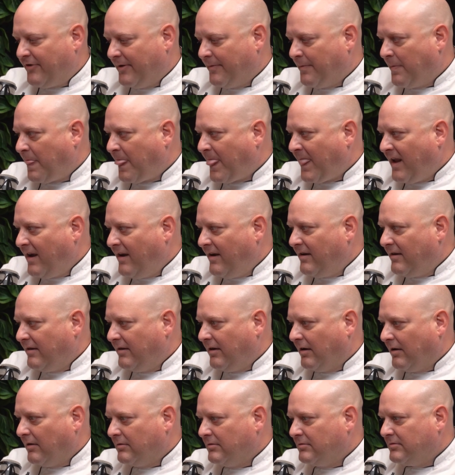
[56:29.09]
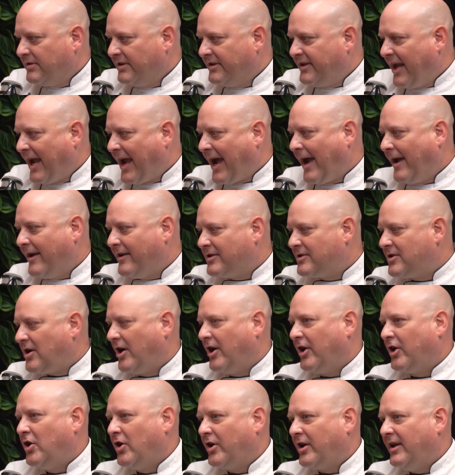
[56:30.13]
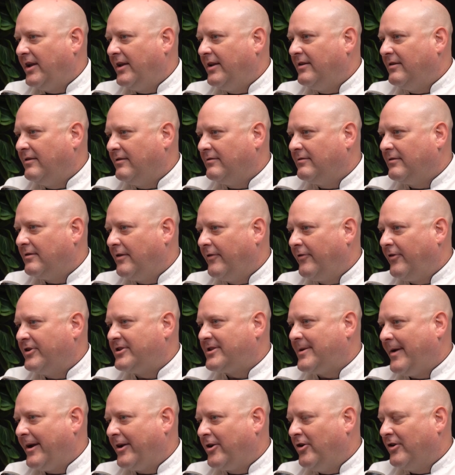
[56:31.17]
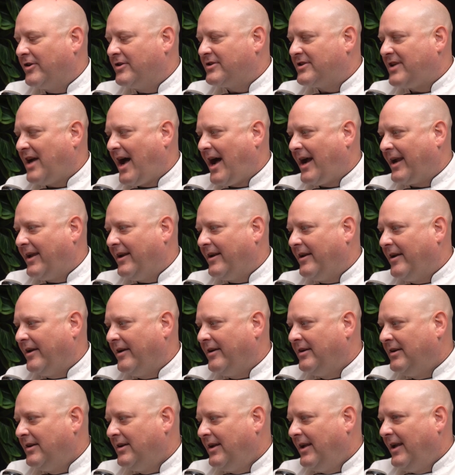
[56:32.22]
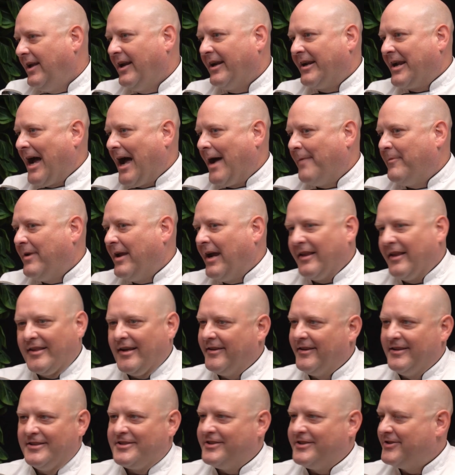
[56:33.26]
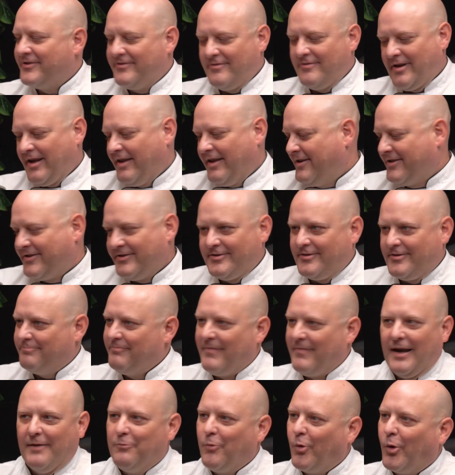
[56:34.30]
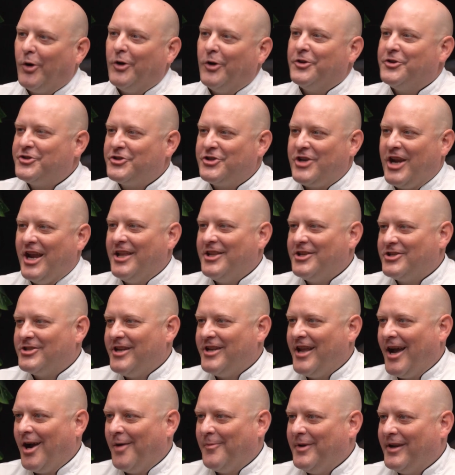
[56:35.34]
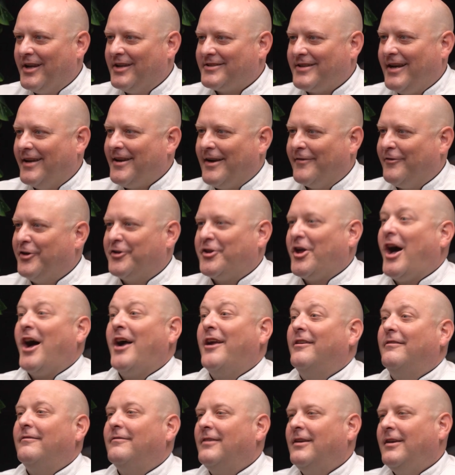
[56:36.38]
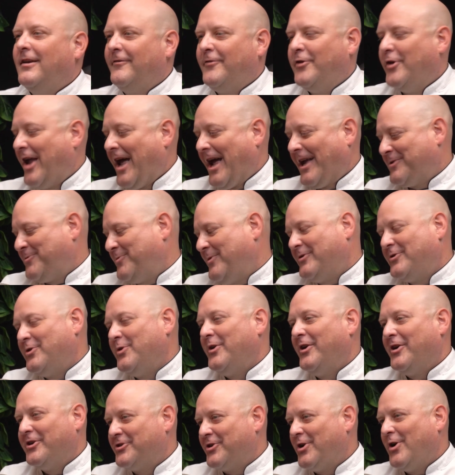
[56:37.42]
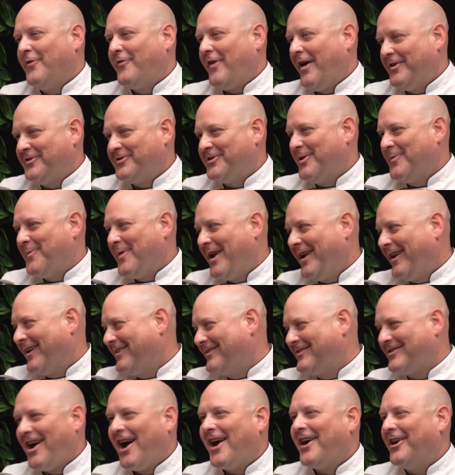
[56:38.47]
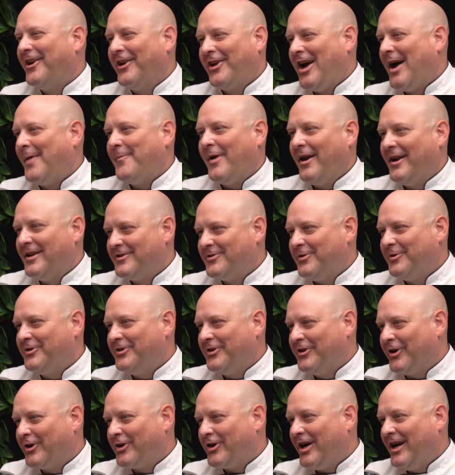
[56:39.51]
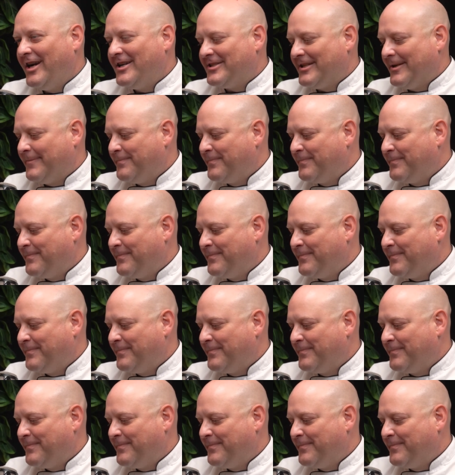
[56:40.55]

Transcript: And the day I started cooking, the first time I cooked stock in a Combi, I thought, this is my world's changed now, because I never thought, if you'd asked me 2 years ago if I was going to make stock in a Combi, I'd have told you you're crazy.